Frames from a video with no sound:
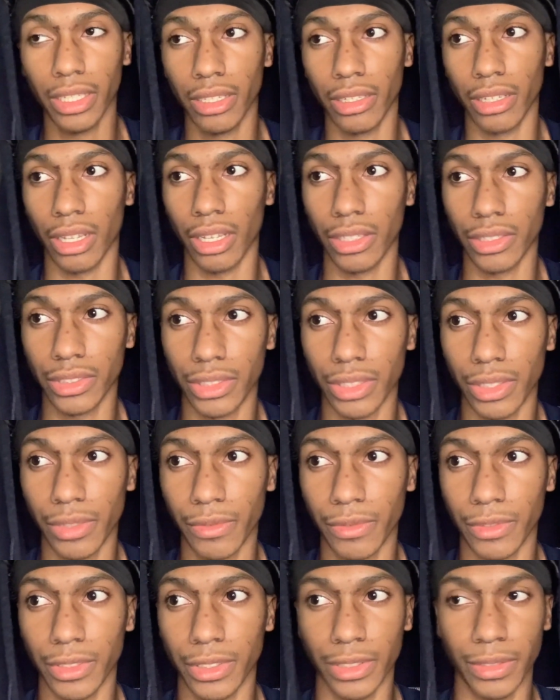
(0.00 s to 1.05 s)
Long
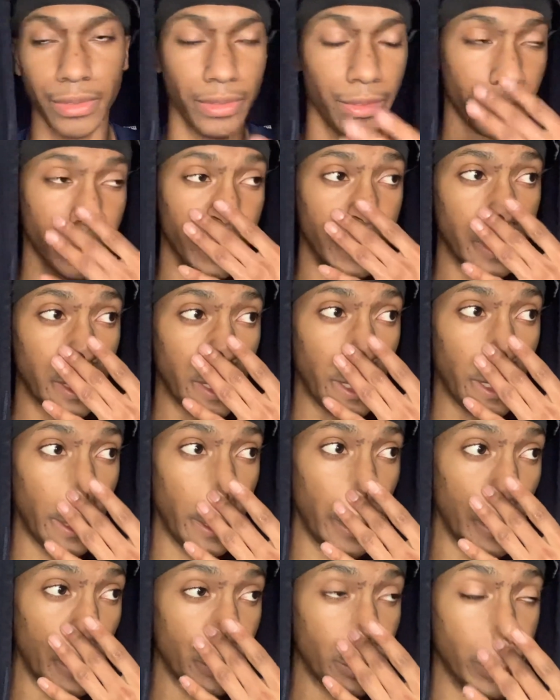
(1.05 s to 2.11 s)
suffering, it
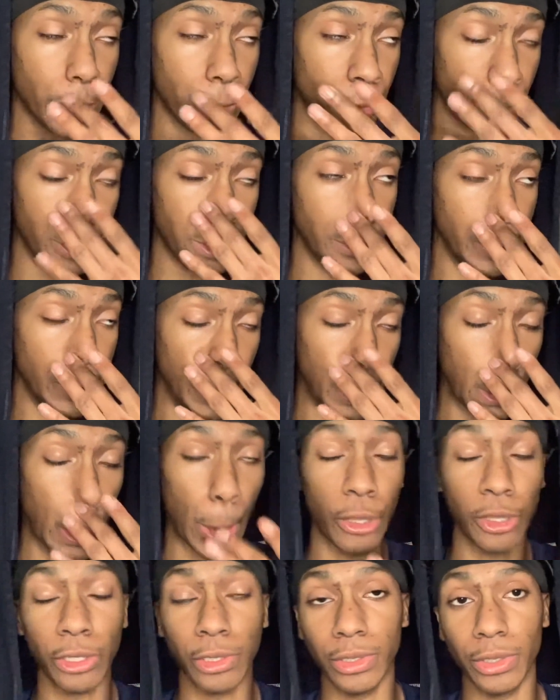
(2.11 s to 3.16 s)
helps increase
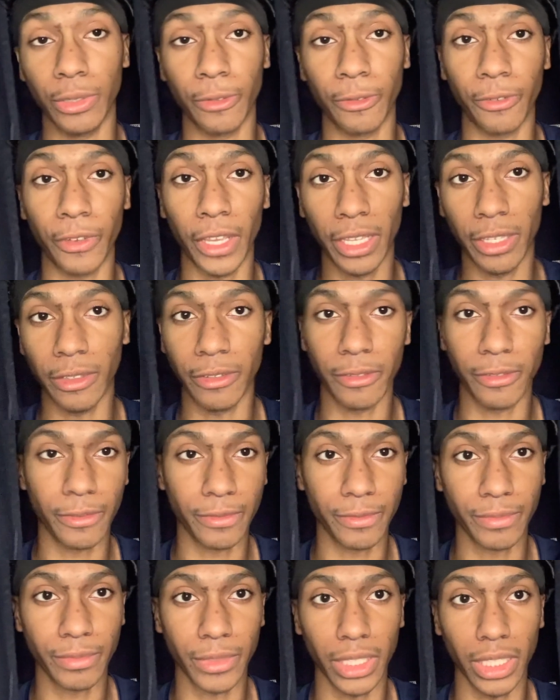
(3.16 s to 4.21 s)
your faith.
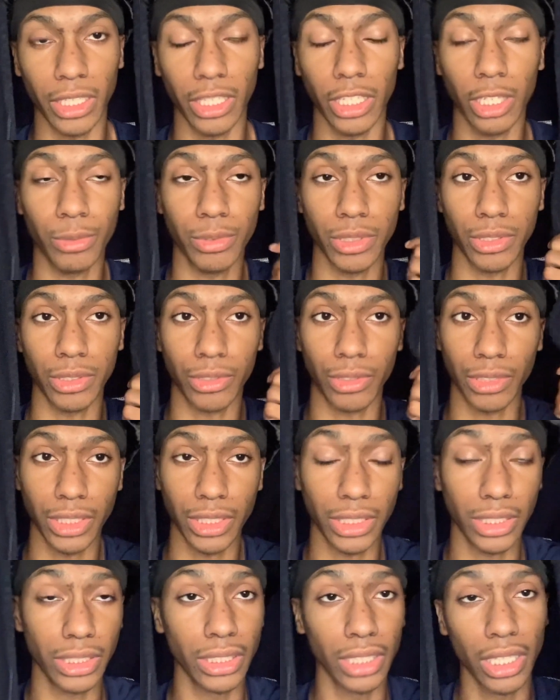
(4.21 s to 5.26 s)
It helps
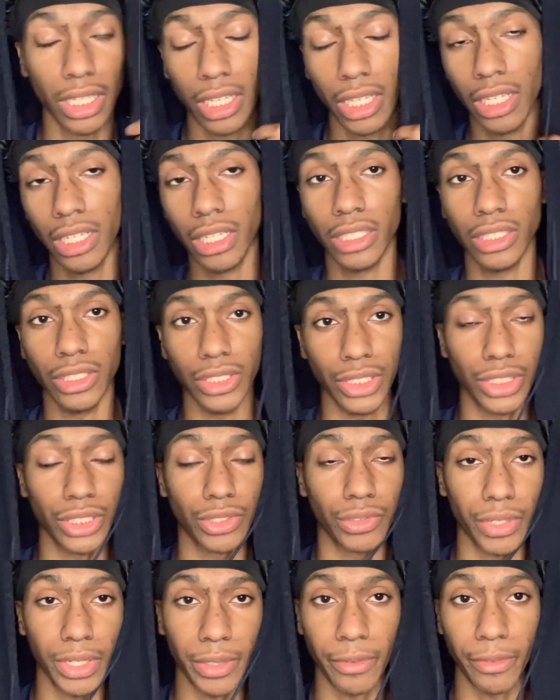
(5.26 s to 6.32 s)
increase your
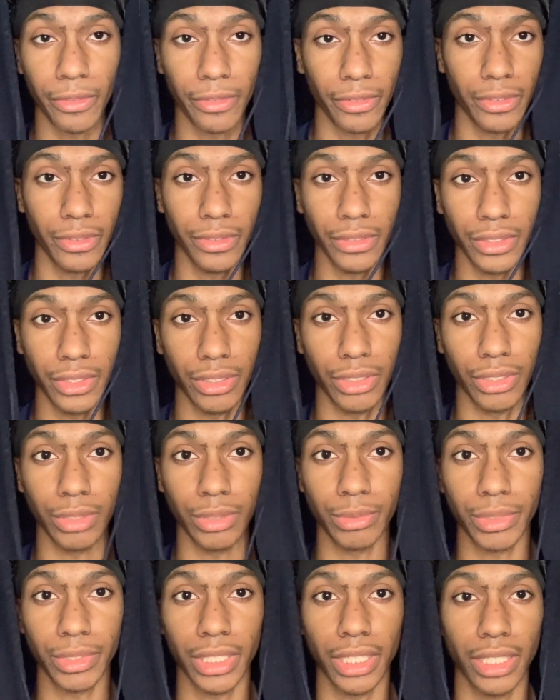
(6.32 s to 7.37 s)
strength. You know what I'm
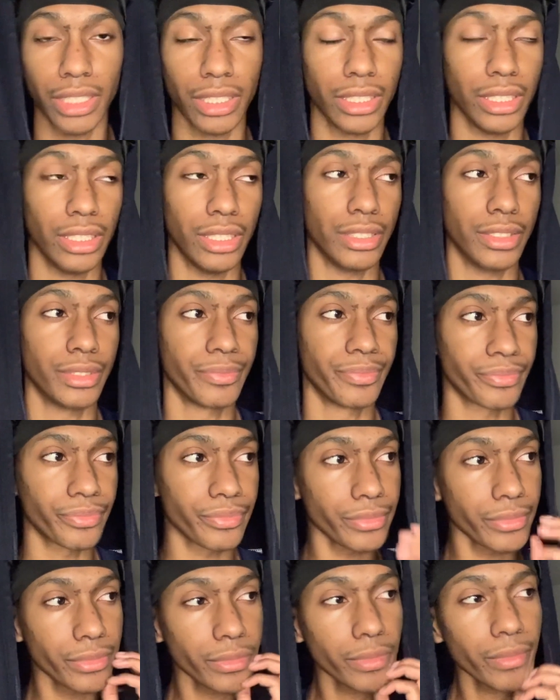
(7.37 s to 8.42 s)
saying? Because
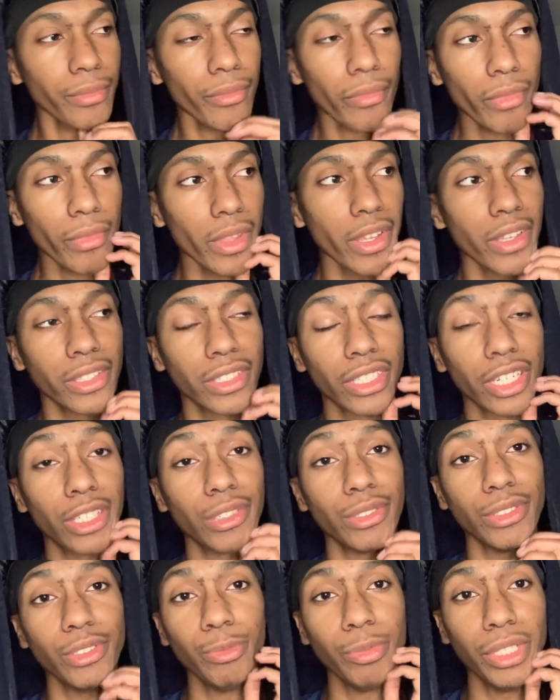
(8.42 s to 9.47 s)

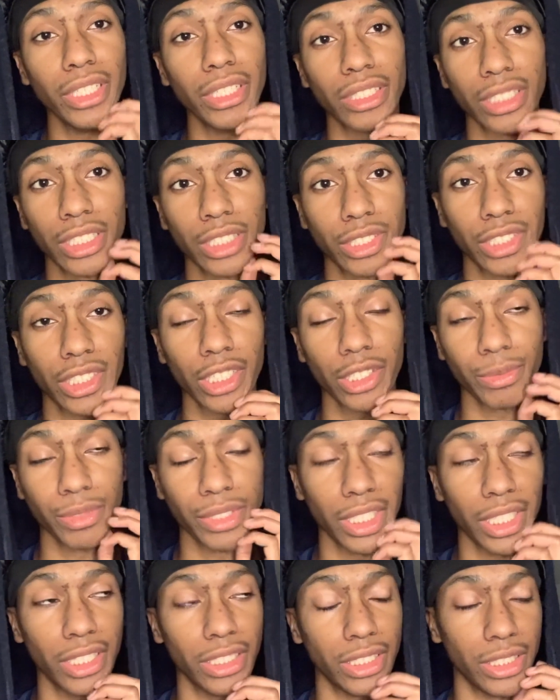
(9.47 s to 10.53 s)
you be in certain
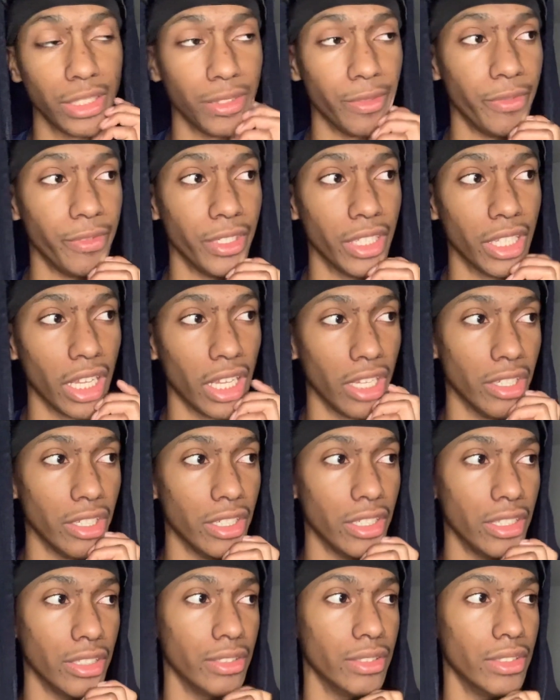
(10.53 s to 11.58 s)
circumstances and feel like,
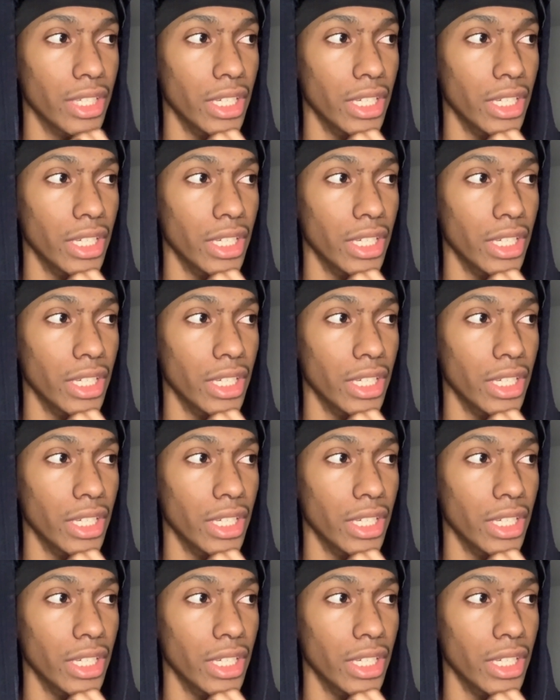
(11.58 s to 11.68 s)
oh,